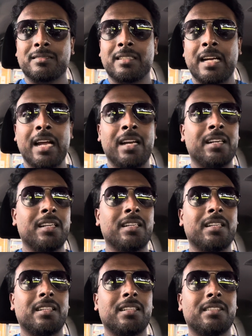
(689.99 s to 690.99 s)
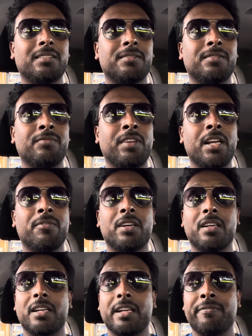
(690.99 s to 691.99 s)
and
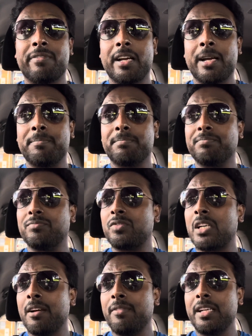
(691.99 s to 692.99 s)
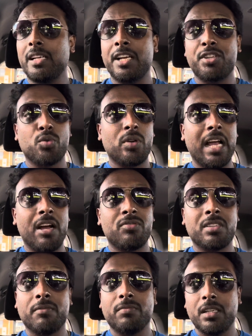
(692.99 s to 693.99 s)
whenever if I am traveling, I should have
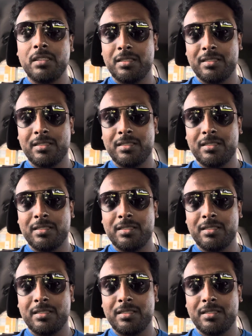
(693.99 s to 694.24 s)
someone